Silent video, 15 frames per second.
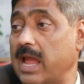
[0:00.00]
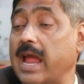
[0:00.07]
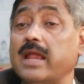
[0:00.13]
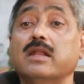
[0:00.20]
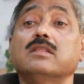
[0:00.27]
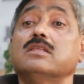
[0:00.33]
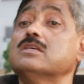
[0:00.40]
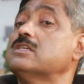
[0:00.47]

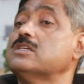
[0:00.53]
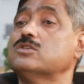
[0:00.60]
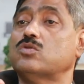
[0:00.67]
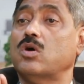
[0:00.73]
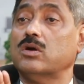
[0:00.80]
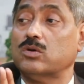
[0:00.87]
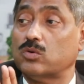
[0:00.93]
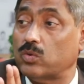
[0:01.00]
And this is
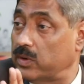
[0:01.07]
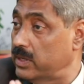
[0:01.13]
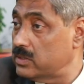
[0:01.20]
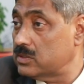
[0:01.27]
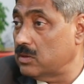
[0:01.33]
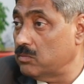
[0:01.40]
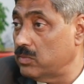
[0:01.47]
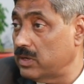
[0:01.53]
not
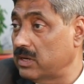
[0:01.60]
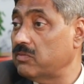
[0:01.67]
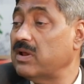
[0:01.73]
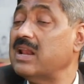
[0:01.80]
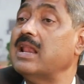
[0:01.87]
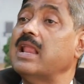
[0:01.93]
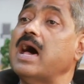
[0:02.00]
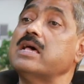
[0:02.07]
today's number.
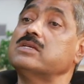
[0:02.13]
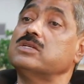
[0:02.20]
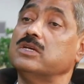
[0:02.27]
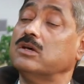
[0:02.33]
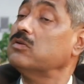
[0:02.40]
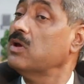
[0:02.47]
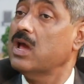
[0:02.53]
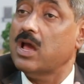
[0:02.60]
Even last
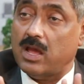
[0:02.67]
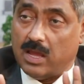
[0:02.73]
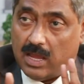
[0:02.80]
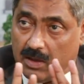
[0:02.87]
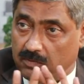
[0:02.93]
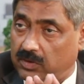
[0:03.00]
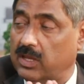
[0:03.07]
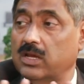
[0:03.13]
year,
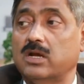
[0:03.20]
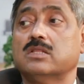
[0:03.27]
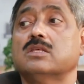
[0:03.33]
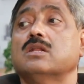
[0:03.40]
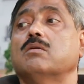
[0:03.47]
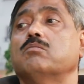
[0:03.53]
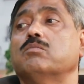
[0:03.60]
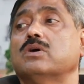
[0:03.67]
every year
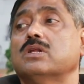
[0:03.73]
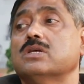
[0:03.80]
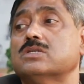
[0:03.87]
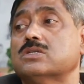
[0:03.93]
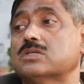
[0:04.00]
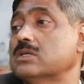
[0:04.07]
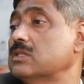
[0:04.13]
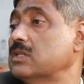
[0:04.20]
the number
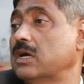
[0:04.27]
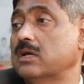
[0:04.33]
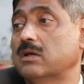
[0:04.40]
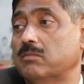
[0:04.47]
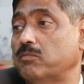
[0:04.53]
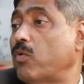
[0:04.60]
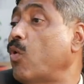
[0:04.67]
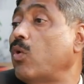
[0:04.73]
is,
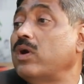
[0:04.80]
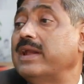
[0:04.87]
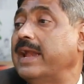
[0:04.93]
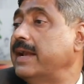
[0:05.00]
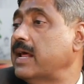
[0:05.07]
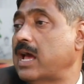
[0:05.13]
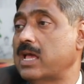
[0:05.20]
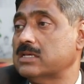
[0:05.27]
the whole
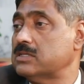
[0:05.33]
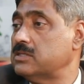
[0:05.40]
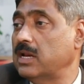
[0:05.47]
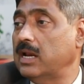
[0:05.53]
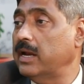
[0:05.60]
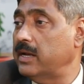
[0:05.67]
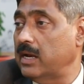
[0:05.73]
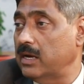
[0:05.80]
data is
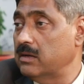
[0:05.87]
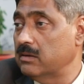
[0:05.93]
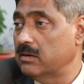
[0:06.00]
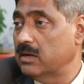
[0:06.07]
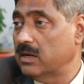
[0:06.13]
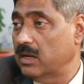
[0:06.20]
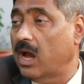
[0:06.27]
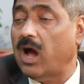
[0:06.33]
deleted,
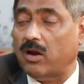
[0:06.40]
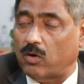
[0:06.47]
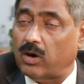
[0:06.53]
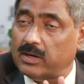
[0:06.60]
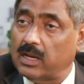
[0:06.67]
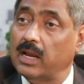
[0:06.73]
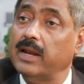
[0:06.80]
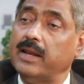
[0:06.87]

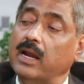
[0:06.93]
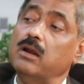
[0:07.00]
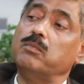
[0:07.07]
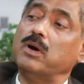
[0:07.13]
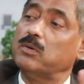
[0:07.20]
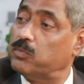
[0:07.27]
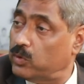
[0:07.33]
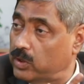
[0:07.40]
not
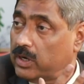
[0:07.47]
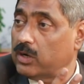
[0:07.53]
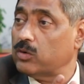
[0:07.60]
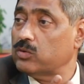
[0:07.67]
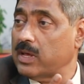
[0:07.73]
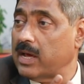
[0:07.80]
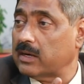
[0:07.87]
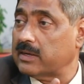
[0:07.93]
deleted, but put
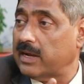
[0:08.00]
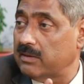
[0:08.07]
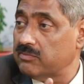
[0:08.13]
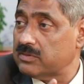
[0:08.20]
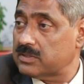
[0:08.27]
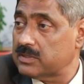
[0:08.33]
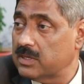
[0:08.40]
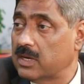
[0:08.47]
into the
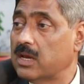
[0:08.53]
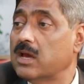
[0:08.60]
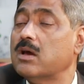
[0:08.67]
archives.